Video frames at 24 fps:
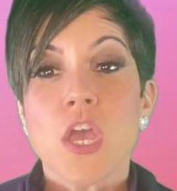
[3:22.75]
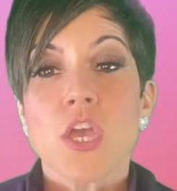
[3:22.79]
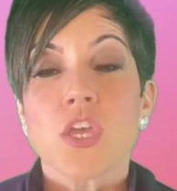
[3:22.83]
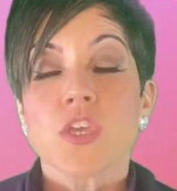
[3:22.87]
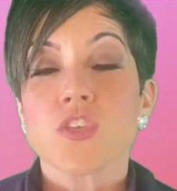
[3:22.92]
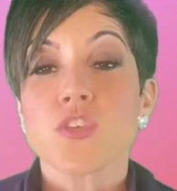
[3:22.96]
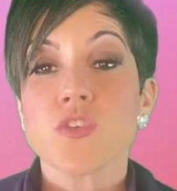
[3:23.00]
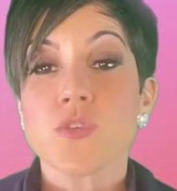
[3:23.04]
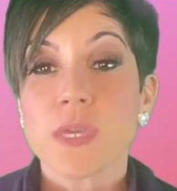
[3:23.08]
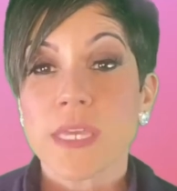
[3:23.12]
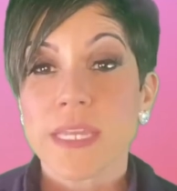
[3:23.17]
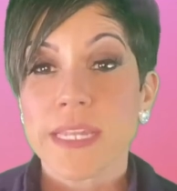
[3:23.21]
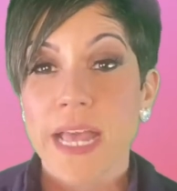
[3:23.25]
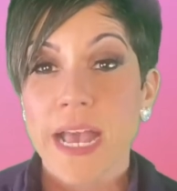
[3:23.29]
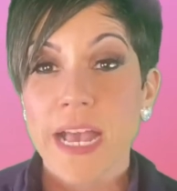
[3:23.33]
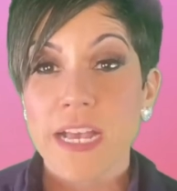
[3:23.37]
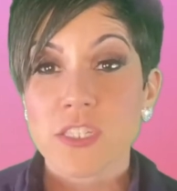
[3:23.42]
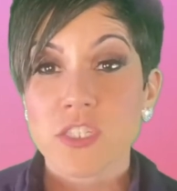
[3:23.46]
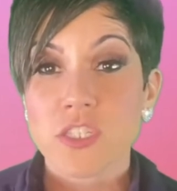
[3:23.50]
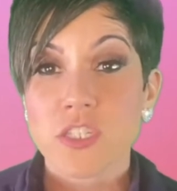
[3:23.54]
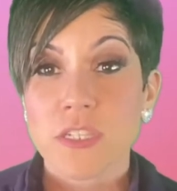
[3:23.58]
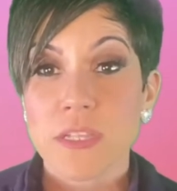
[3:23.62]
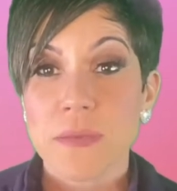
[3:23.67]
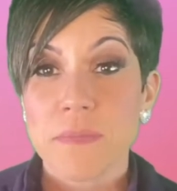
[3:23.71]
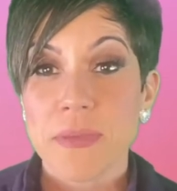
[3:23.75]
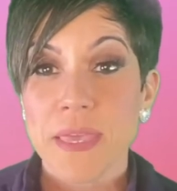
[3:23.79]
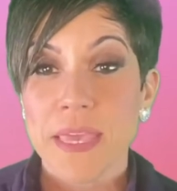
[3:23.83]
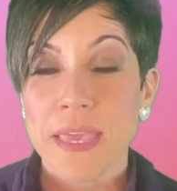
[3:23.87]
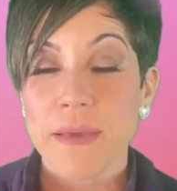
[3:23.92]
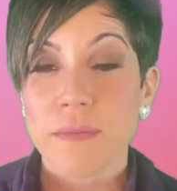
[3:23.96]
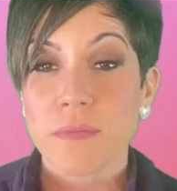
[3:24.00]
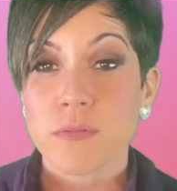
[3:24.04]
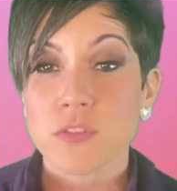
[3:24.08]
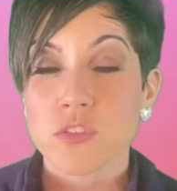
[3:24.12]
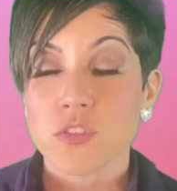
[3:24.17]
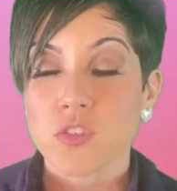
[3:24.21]
you can actually be
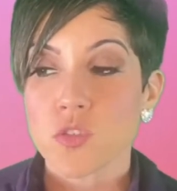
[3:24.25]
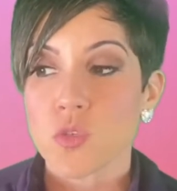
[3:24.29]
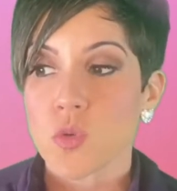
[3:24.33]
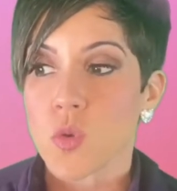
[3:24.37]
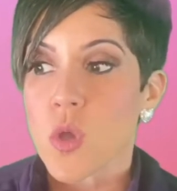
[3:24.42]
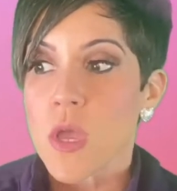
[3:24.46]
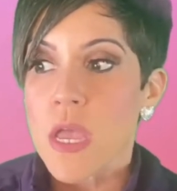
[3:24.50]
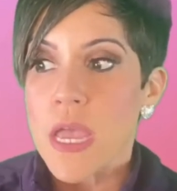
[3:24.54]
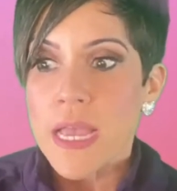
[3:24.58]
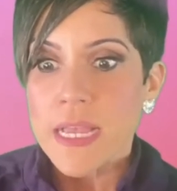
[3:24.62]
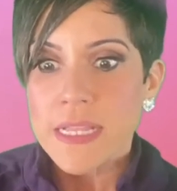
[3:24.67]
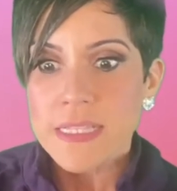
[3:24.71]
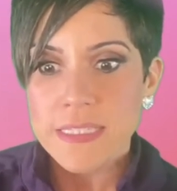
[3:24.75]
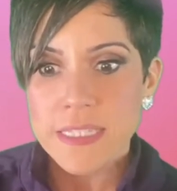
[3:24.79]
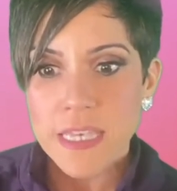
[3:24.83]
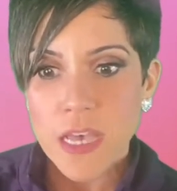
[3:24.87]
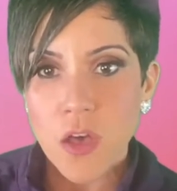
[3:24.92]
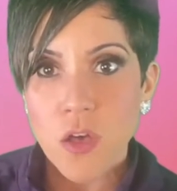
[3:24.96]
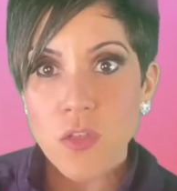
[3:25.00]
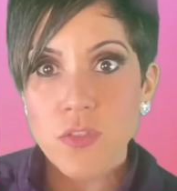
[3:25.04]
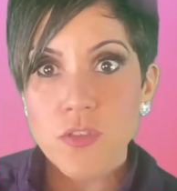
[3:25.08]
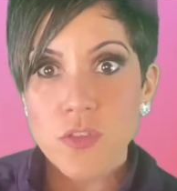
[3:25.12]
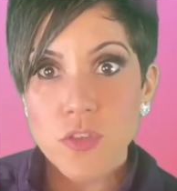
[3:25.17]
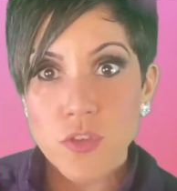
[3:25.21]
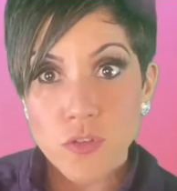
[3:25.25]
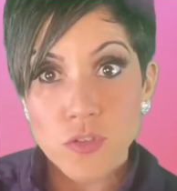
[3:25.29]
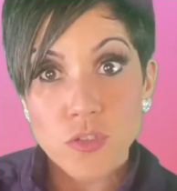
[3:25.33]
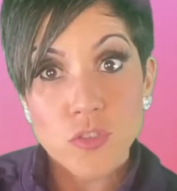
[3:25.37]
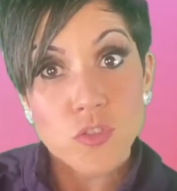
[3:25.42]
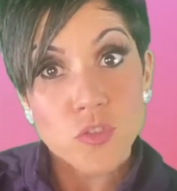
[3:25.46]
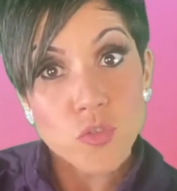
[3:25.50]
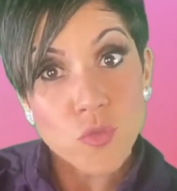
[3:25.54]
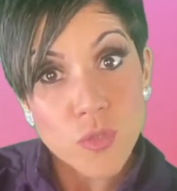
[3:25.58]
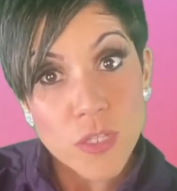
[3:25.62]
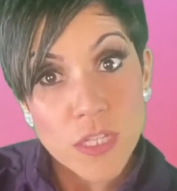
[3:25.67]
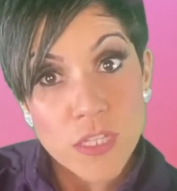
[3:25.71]
able to tell your
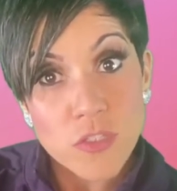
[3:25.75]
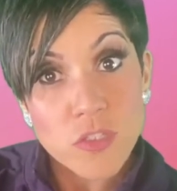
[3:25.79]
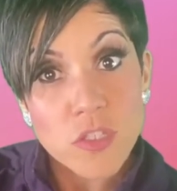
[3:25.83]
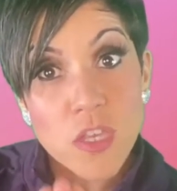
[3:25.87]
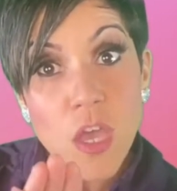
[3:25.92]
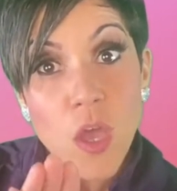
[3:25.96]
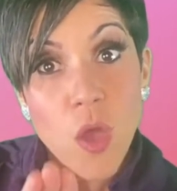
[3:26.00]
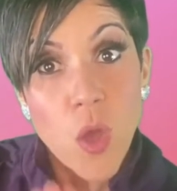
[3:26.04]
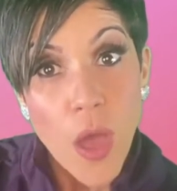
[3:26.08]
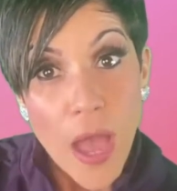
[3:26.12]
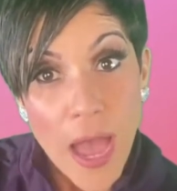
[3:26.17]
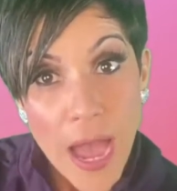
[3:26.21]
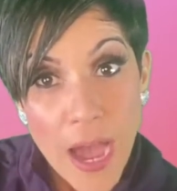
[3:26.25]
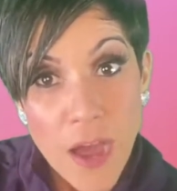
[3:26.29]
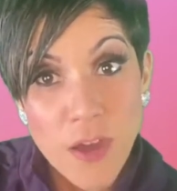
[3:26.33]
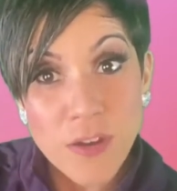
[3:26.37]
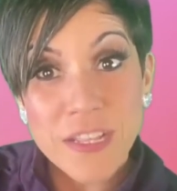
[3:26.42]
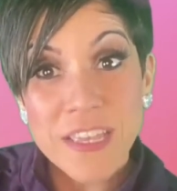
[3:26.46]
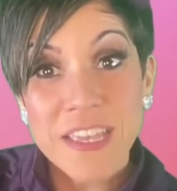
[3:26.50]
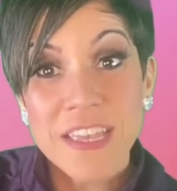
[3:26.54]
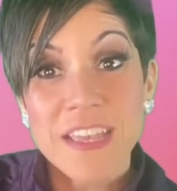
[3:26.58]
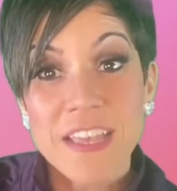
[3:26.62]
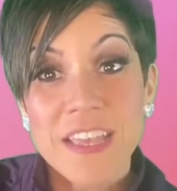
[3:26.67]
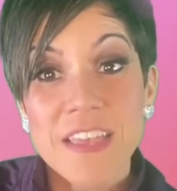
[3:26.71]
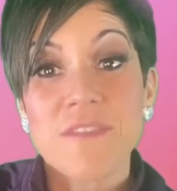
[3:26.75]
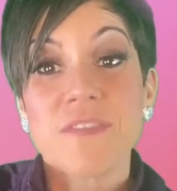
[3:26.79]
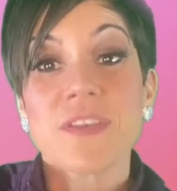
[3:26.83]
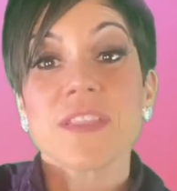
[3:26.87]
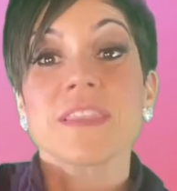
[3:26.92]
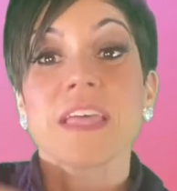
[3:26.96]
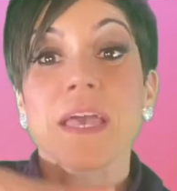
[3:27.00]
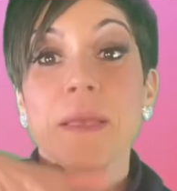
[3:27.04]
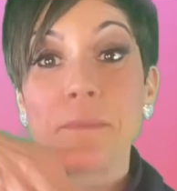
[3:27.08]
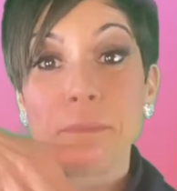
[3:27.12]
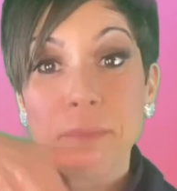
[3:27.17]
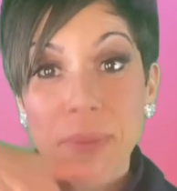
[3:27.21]
students how to even
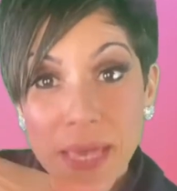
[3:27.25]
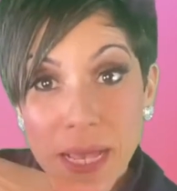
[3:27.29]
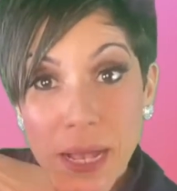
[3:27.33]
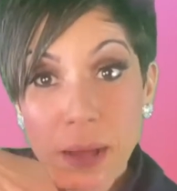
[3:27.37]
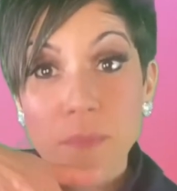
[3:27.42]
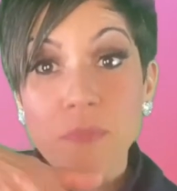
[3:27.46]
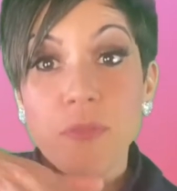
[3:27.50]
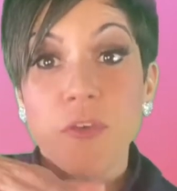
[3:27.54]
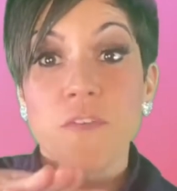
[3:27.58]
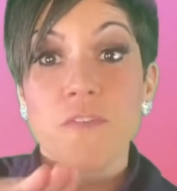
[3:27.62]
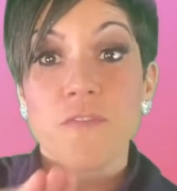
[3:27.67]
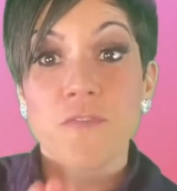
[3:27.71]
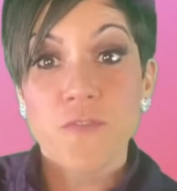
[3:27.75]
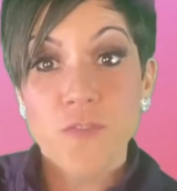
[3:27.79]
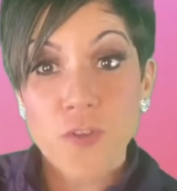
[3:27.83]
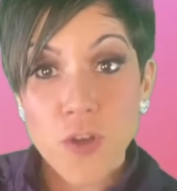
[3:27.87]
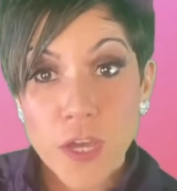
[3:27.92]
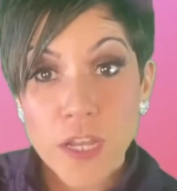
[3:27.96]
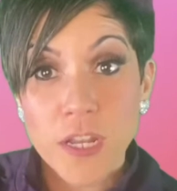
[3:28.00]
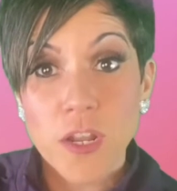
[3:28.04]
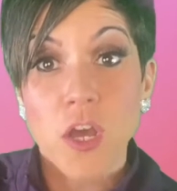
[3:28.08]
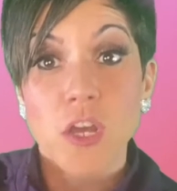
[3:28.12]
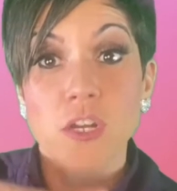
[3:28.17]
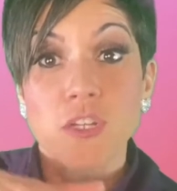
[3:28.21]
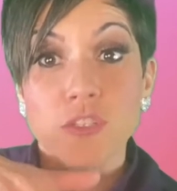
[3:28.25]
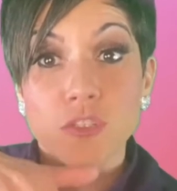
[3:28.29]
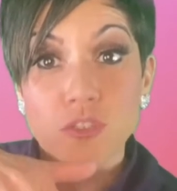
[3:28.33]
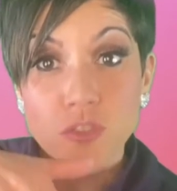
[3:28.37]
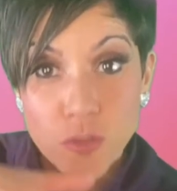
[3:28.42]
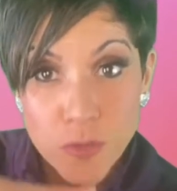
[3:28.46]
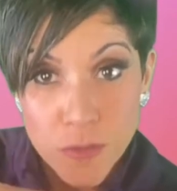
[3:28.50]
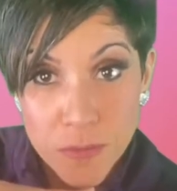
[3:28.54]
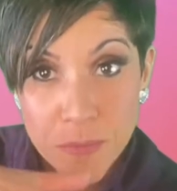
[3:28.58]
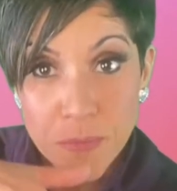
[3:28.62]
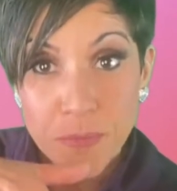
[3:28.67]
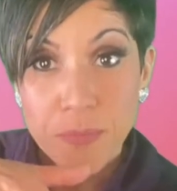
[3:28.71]
like pick up their foot on a
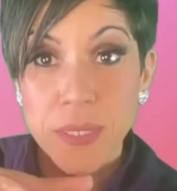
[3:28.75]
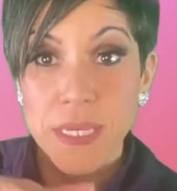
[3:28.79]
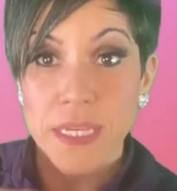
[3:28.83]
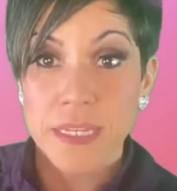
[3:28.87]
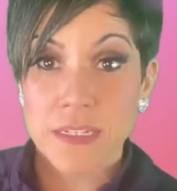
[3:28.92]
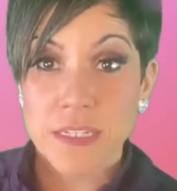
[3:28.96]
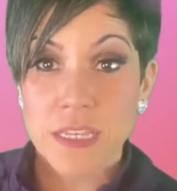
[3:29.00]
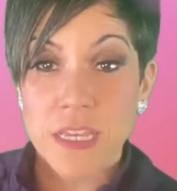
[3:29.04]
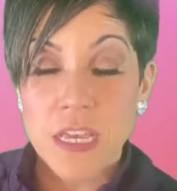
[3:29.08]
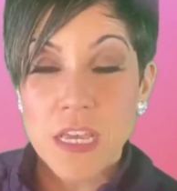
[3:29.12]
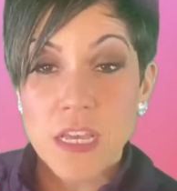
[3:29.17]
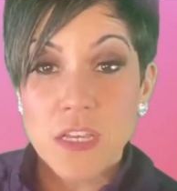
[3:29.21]
certain beat.